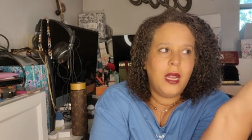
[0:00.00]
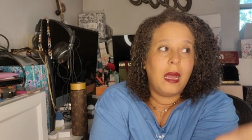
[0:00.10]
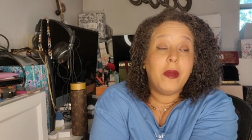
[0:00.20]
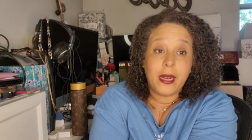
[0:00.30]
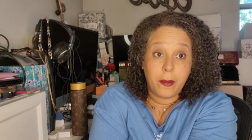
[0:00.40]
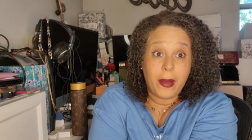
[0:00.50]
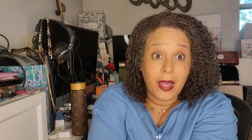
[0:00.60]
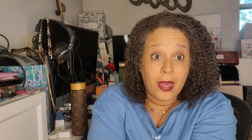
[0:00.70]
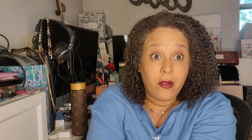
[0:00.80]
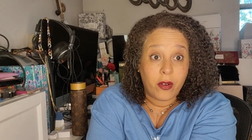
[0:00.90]
I'm going to
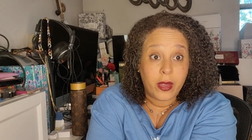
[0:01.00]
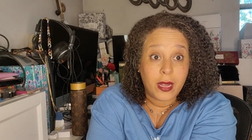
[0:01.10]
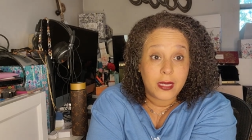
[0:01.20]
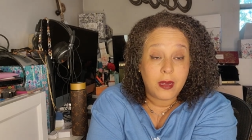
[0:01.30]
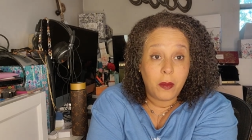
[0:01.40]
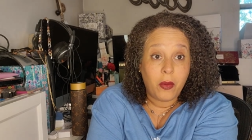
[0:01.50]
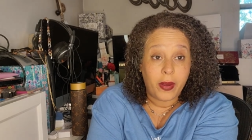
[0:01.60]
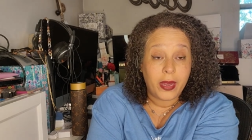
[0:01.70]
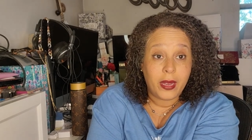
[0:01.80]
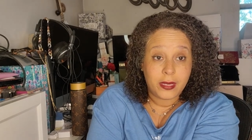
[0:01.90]
buy that ring at some
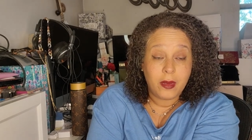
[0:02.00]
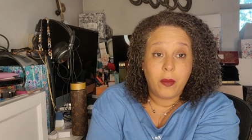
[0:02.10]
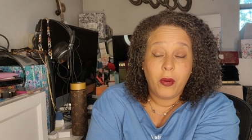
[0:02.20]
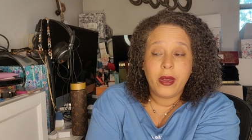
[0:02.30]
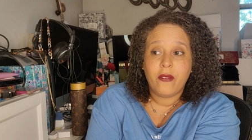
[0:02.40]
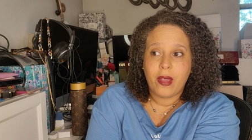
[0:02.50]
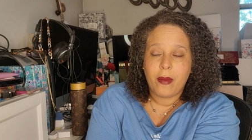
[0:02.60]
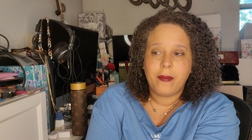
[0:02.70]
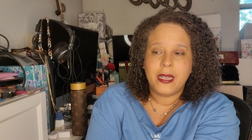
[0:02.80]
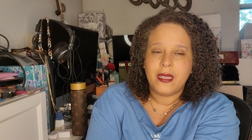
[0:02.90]
point. At some point if I
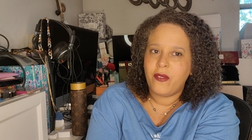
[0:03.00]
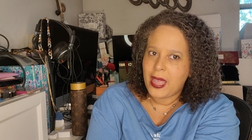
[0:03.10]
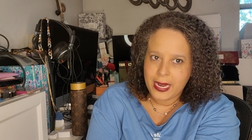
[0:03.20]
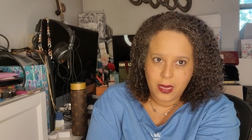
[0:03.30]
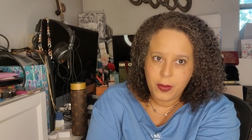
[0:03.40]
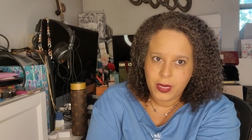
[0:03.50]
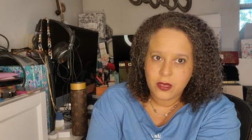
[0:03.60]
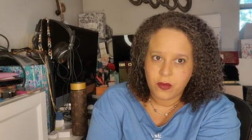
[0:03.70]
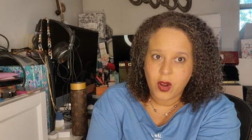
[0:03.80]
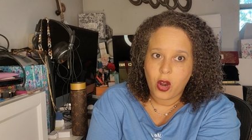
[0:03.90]
buy myself any
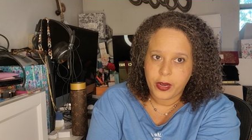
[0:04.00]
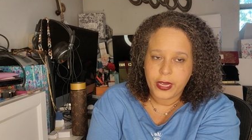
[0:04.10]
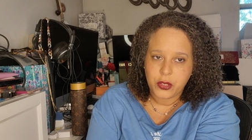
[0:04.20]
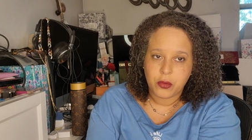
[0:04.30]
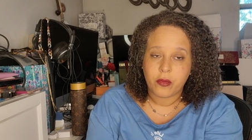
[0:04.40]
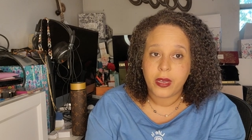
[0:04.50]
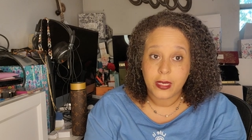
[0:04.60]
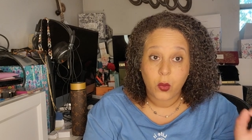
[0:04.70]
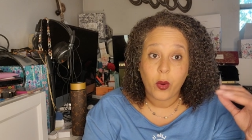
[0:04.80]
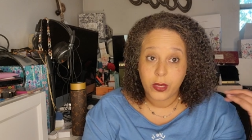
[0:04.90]
piece of Cartier jewelry,
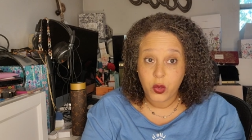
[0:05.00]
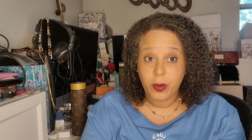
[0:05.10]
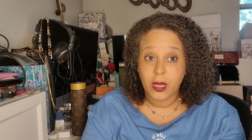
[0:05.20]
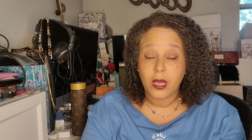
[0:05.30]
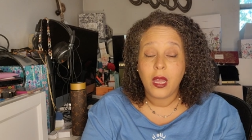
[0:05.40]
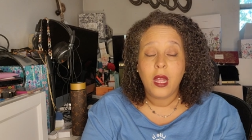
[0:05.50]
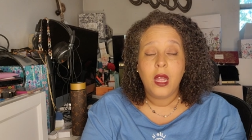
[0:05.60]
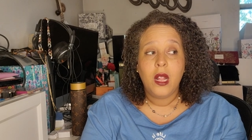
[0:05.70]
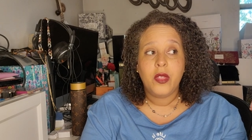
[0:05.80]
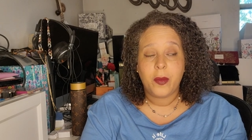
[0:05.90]
it's going to be
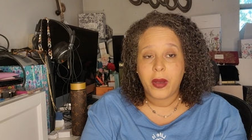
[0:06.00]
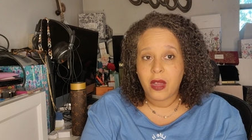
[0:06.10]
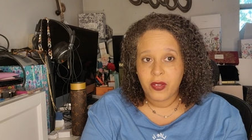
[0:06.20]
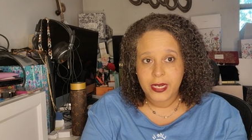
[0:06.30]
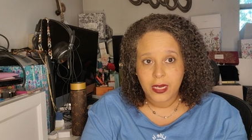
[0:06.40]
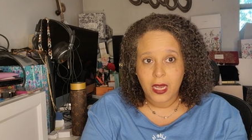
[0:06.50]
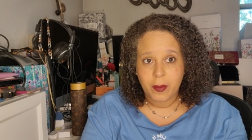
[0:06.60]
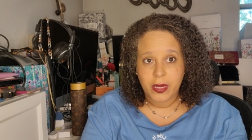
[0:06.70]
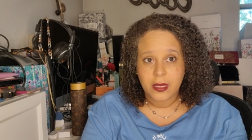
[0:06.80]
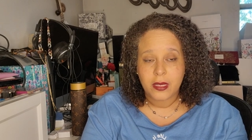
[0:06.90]
the pave
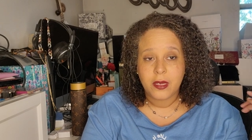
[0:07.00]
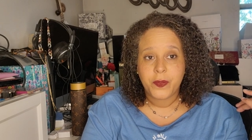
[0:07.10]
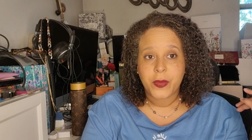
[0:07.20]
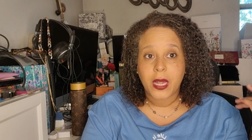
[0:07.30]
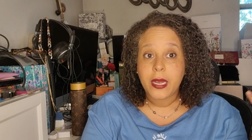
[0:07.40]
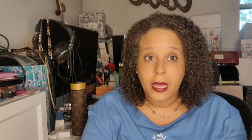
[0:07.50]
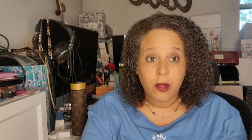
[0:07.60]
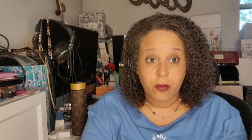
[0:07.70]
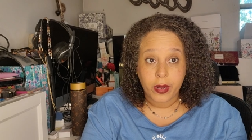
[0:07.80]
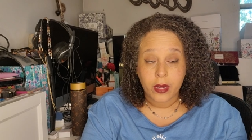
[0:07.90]
diamond
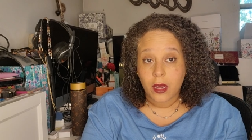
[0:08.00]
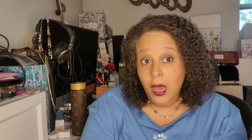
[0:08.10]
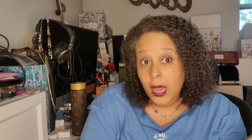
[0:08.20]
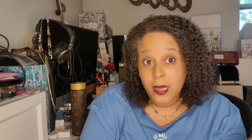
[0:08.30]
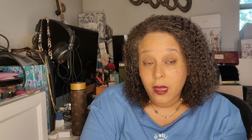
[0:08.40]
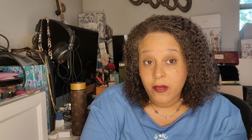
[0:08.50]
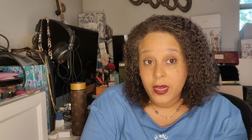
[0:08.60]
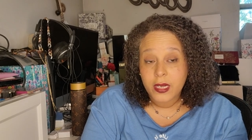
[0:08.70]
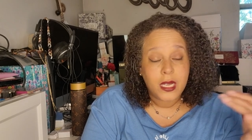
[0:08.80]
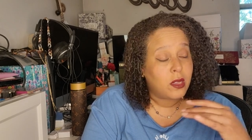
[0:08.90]
nail ring. I love
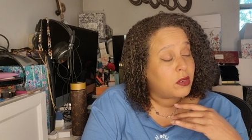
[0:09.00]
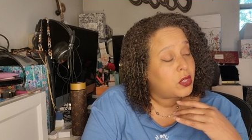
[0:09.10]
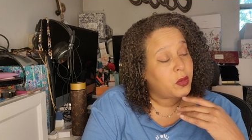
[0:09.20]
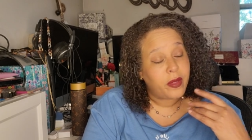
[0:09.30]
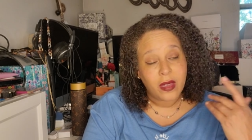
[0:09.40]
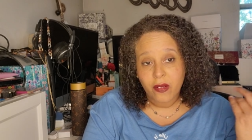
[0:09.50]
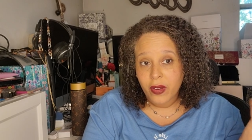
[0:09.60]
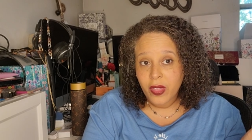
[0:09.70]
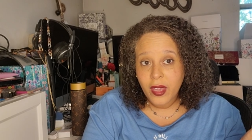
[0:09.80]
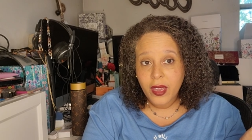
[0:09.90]
it. It looks good with
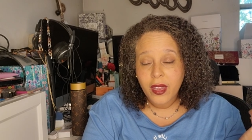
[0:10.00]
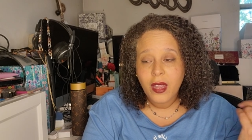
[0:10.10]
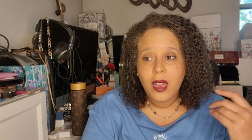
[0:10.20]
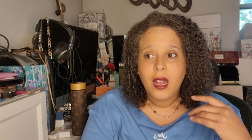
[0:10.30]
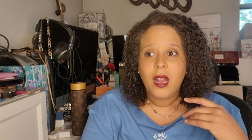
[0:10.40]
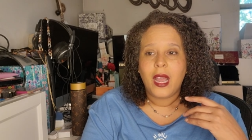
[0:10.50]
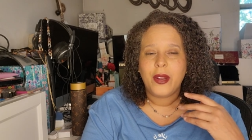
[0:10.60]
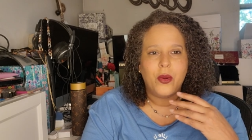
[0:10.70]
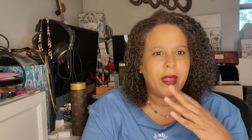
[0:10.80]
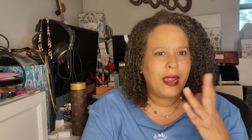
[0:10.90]
everything. I
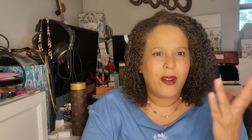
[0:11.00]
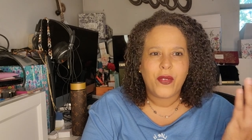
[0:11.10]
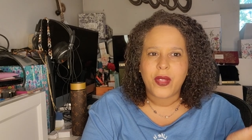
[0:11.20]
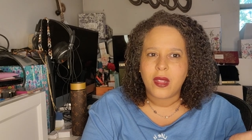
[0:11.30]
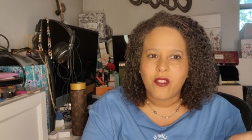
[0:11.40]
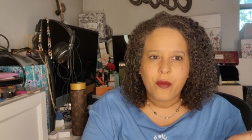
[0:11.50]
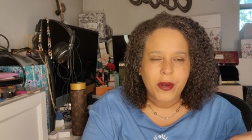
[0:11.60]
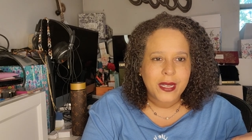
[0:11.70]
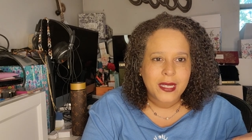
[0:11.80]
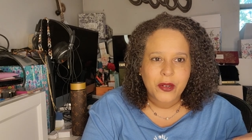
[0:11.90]
don't care for the love
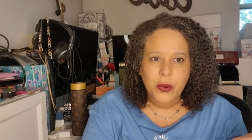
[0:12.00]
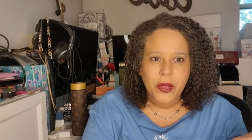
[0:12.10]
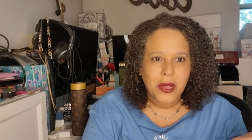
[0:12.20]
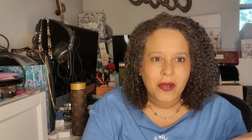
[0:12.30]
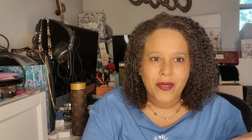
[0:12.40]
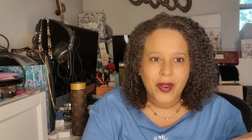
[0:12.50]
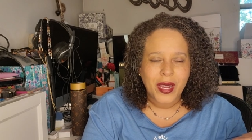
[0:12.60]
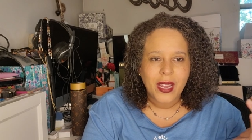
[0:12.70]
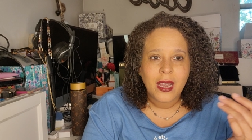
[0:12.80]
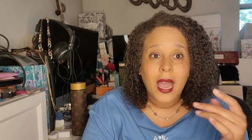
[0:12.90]
bracelet or the love
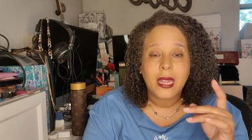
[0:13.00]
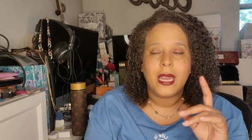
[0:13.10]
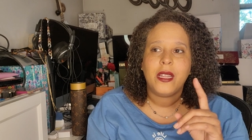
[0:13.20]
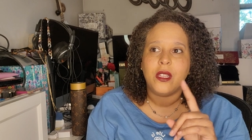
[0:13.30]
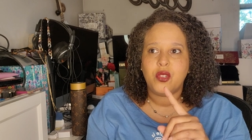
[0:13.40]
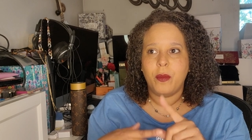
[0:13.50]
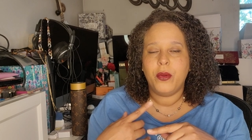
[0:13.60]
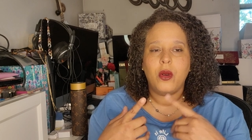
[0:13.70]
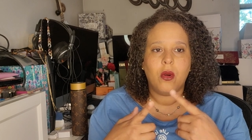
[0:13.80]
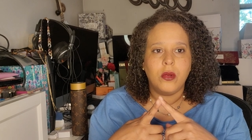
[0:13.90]
ring. I like the
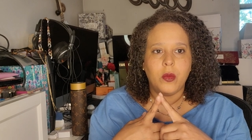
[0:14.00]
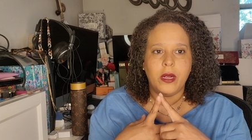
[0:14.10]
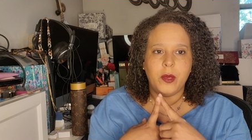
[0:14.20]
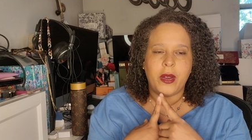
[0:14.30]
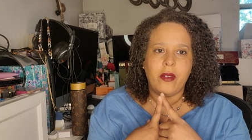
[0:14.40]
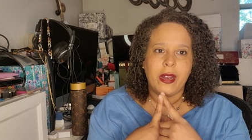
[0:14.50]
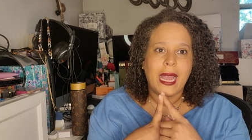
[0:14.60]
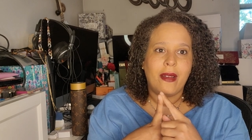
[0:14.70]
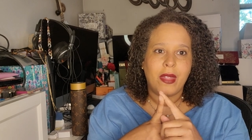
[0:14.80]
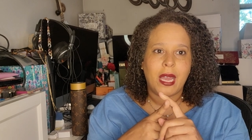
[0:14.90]
triple gold ones, but I already
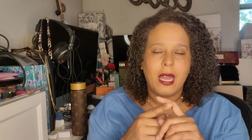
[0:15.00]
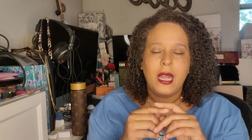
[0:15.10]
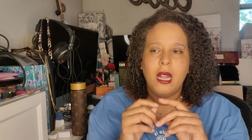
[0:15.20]
have that.